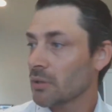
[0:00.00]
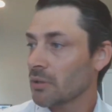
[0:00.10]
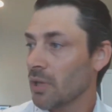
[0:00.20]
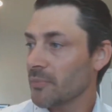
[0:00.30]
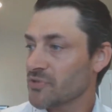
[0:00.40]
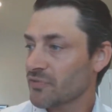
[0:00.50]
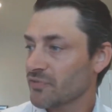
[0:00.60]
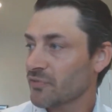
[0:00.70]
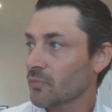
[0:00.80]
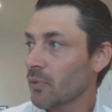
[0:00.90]
Let me just
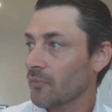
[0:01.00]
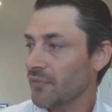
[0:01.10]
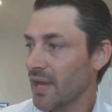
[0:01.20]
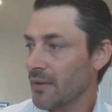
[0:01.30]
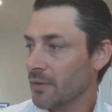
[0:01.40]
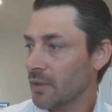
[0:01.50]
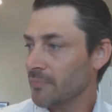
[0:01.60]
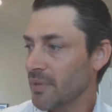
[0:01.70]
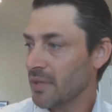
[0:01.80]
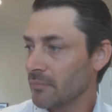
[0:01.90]
scroll down a
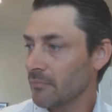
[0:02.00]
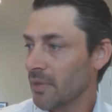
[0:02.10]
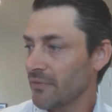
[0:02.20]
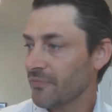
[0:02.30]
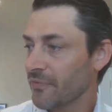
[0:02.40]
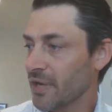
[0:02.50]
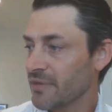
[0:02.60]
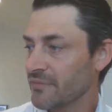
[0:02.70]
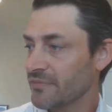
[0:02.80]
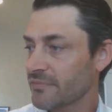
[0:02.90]
bit, my
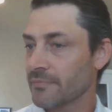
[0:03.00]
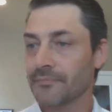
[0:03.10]
friends.